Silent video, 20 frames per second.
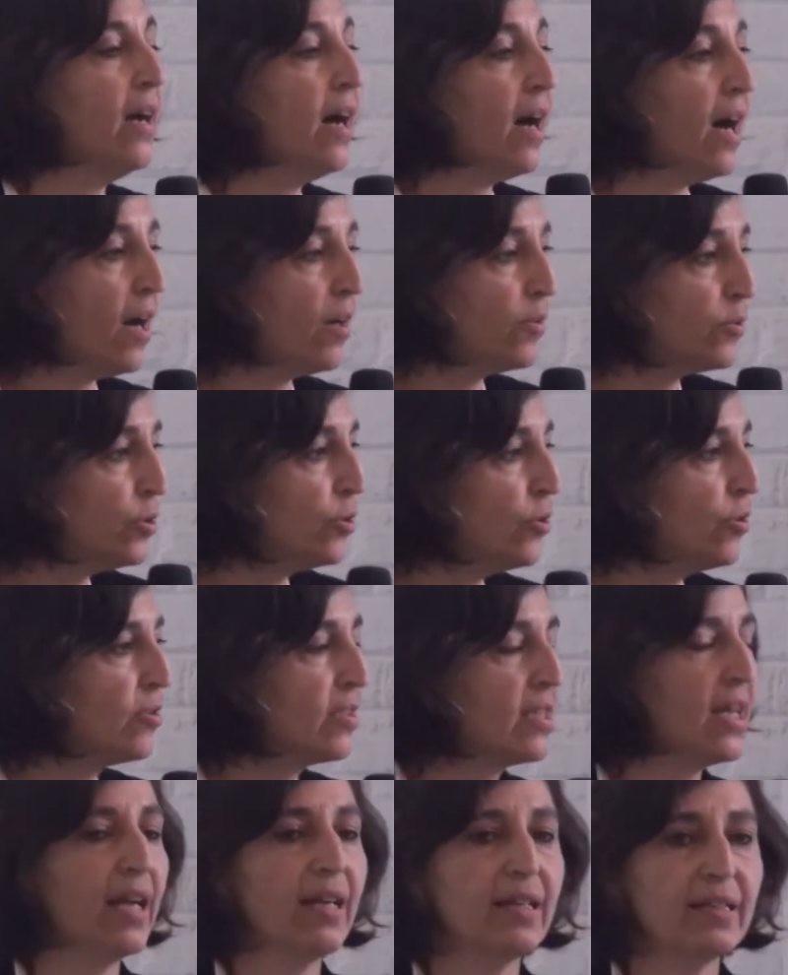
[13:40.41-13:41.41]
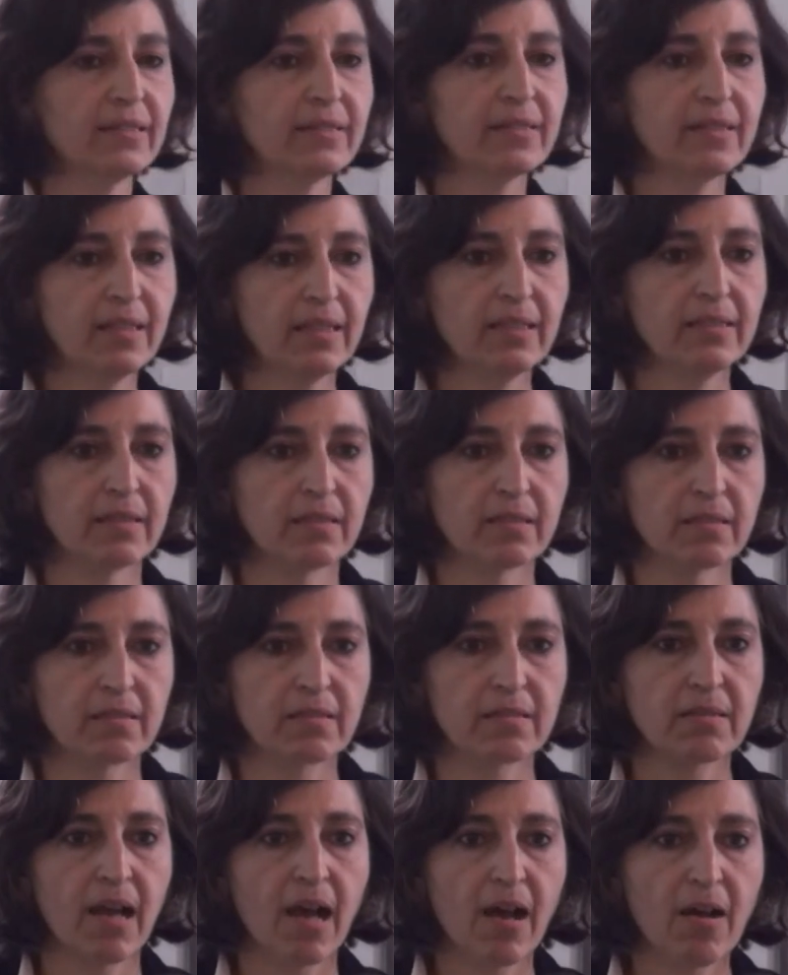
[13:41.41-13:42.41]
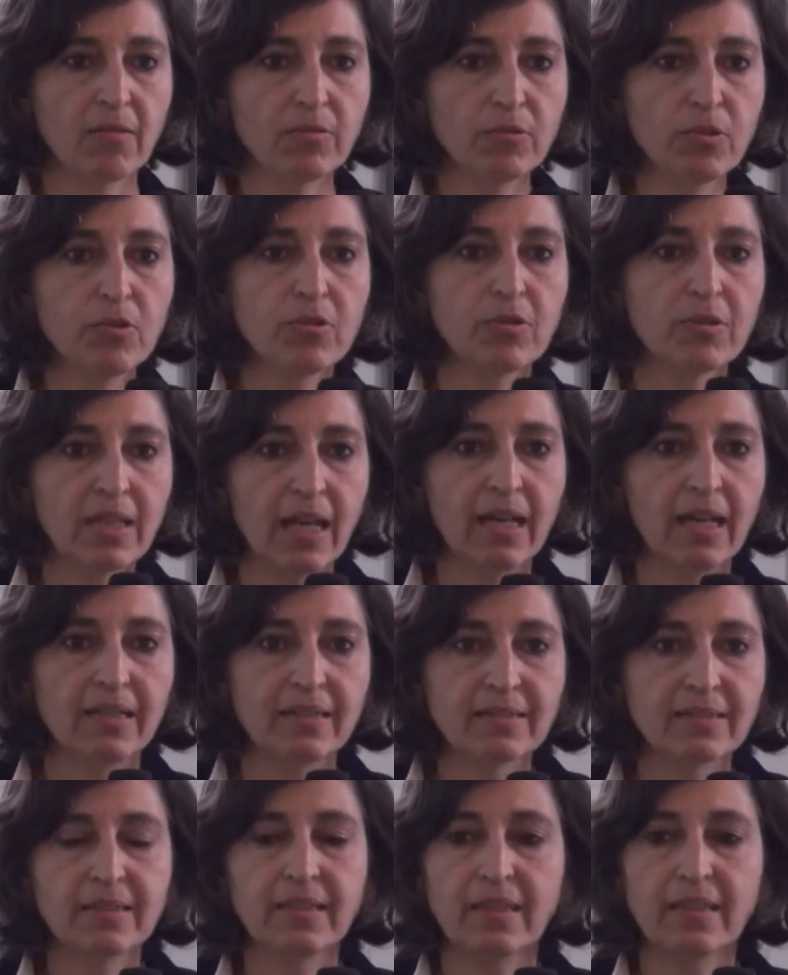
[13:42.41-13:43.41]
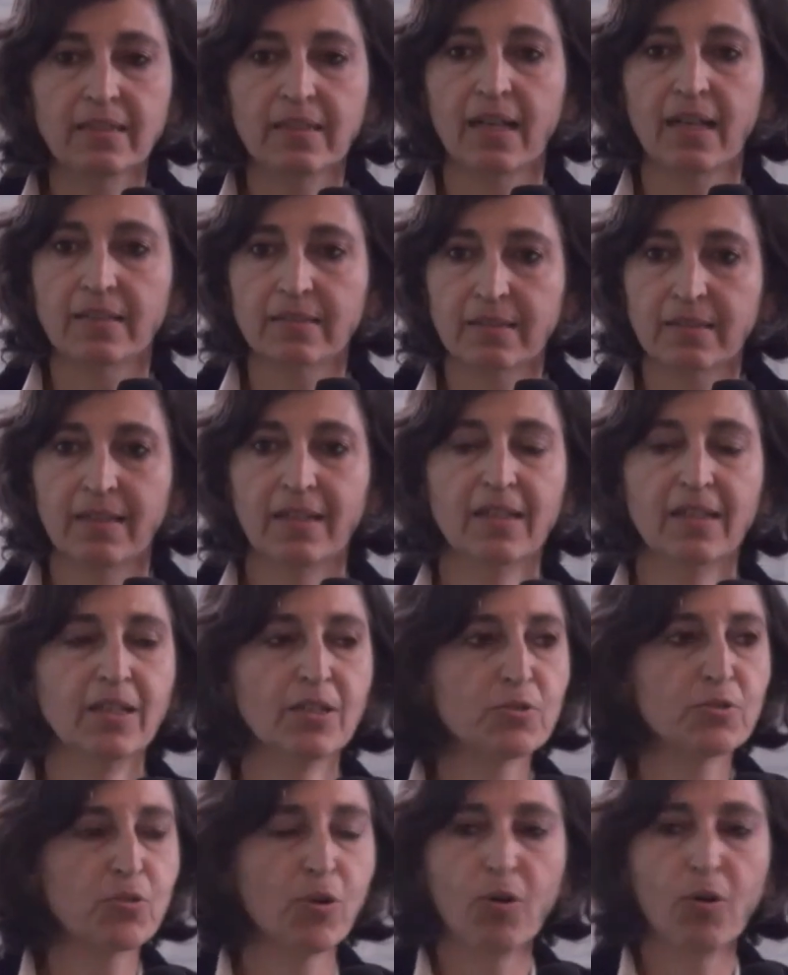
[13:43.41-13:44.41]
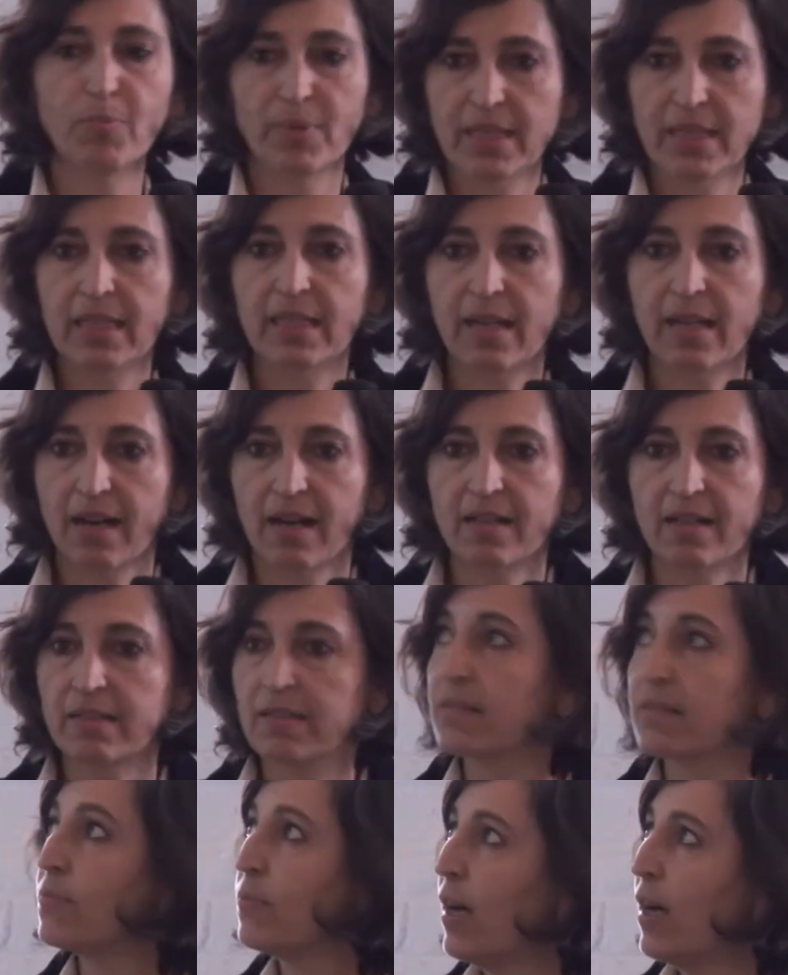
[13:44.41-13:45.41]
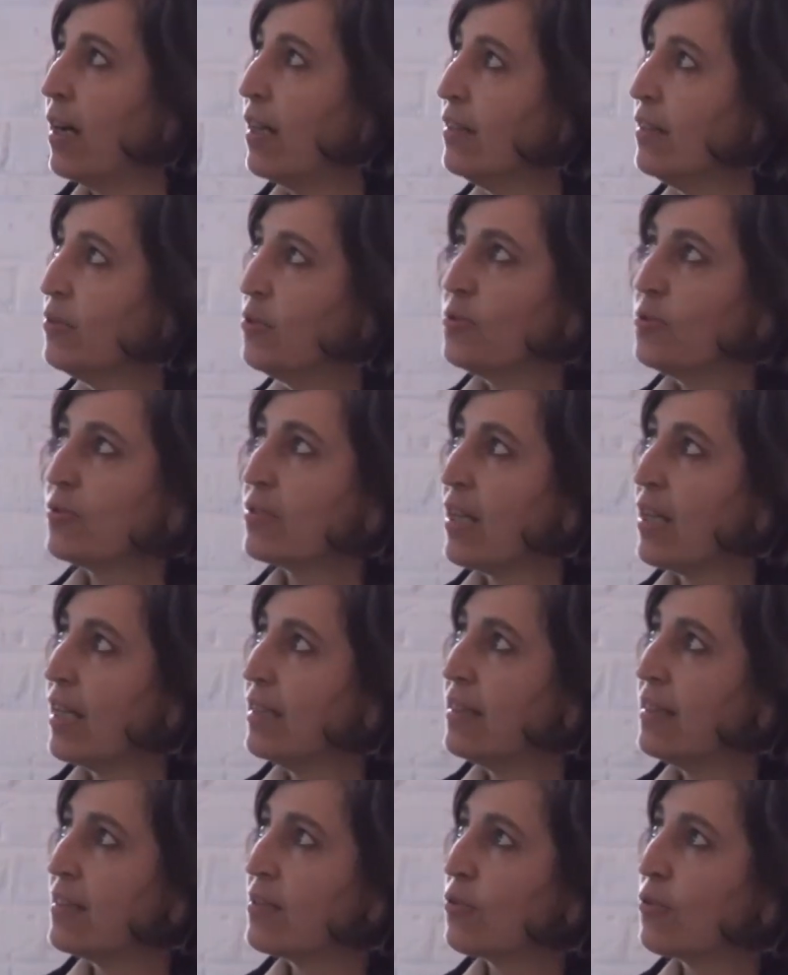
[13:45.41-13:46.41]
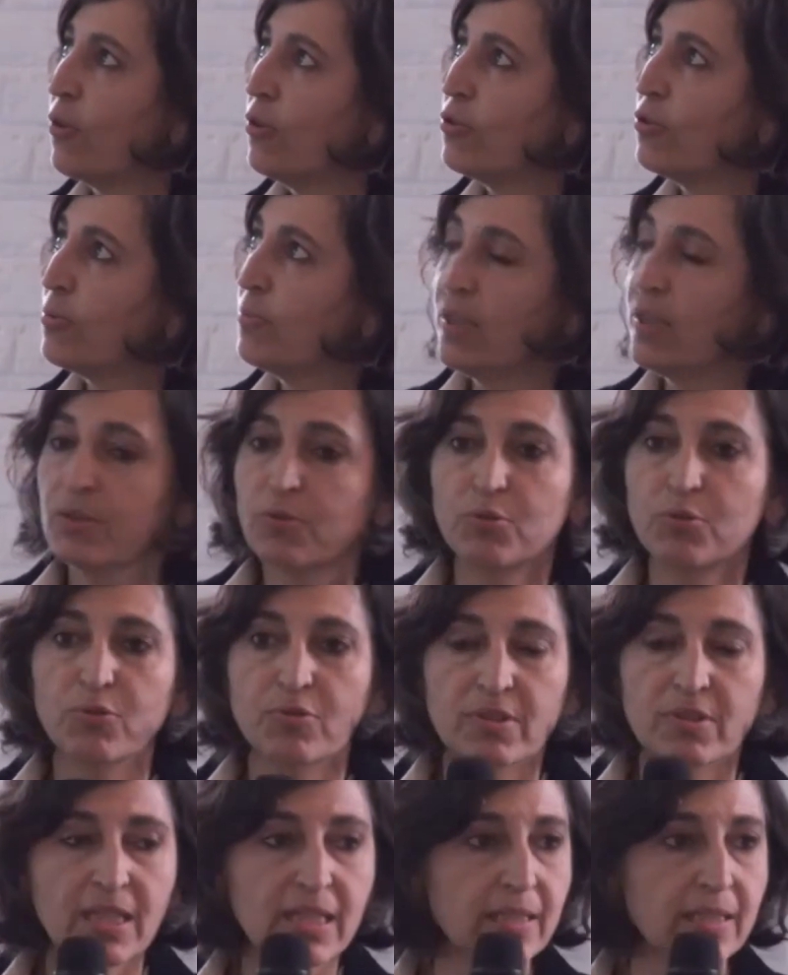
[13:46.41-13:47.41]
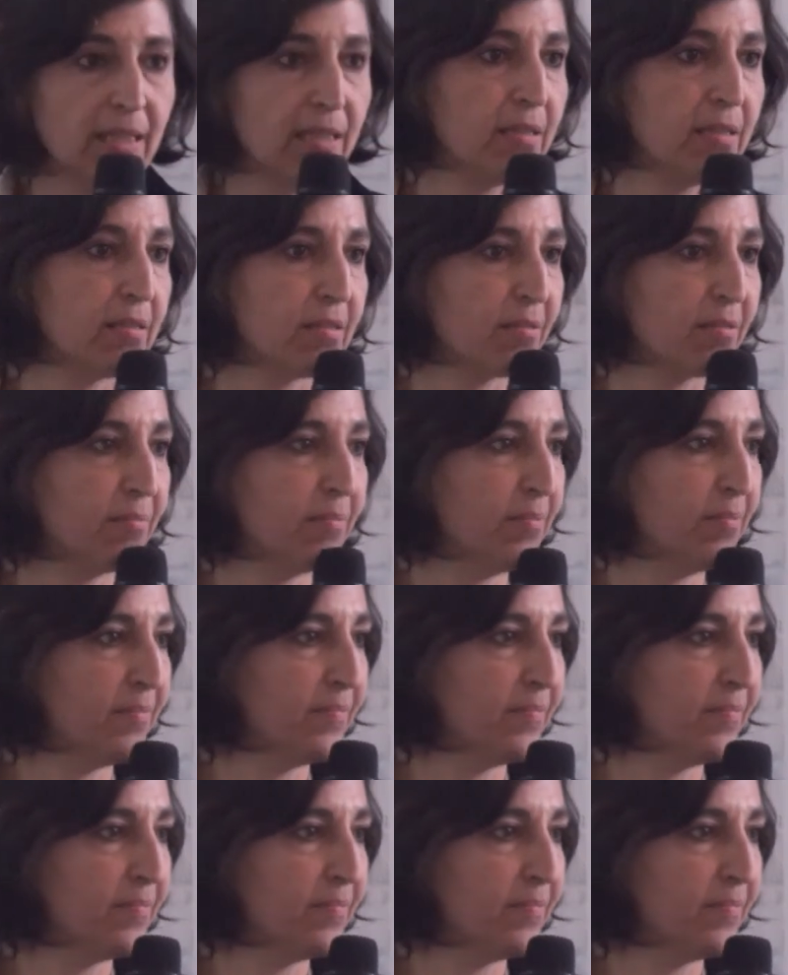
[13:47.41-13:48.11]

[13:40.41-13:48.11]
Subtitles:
How do you guarantee this? How do you guarantee that so many cars? Well, you say there's going to be 2 cities.